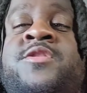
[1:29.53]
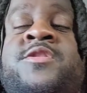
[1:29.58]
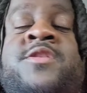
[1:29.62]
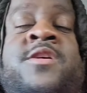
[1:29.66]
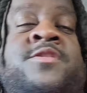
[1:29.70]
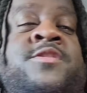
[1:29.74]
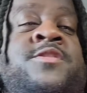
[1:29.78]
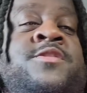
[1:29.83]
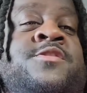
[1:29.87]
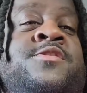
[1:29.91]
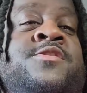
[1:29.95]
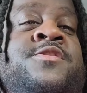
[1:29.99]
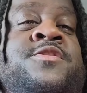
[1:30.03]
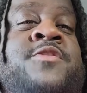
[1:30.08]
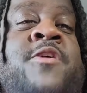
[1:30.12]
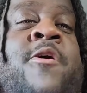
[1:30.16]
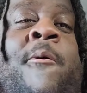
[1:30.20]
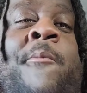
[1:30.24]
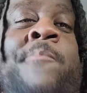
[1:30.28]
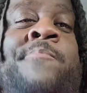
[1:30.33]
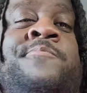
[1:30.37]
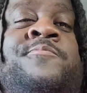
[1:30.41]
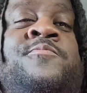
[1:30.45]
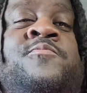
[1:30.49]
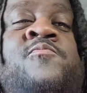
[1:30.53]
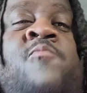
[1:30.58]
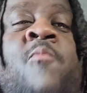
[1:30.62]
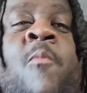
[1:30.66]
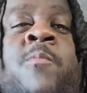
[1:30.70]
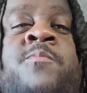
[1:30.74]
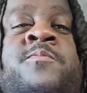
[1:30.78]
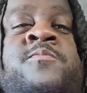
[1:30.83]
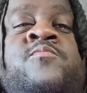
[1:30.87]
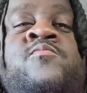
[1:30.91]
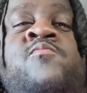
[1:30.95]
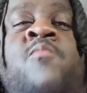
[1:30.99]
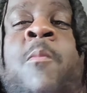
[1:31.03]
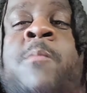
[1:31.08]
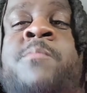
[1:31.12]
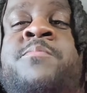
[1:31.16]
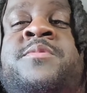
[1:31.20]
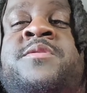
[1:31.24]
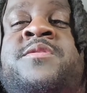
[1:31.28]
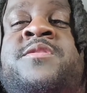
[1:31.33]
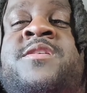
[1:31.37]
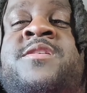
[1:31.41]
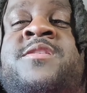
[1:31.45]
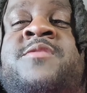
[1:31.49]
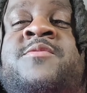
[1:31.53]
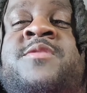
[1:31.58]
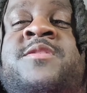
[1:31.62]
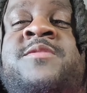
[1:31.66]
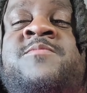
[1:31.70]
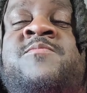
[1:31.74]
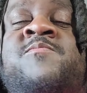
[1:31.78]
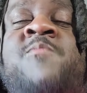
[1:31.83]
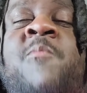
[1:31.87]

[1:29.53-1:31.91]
y'all tears though. Put that right.